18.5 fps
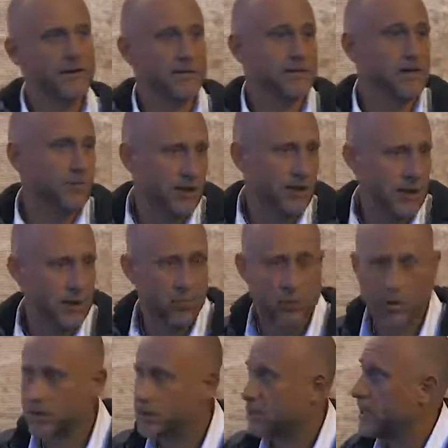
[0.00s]
These are really
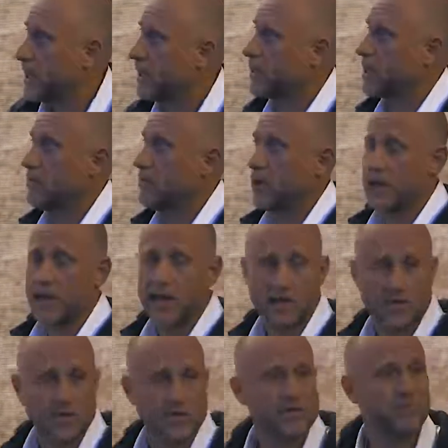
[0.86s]
important to
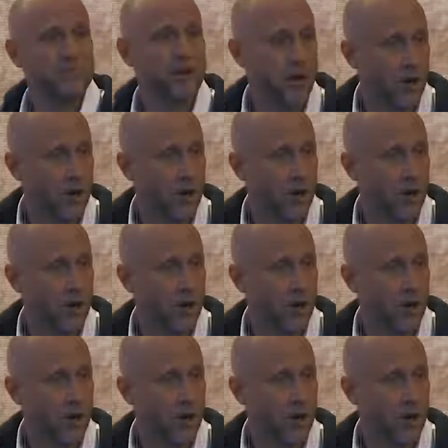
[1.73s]
telecommunications,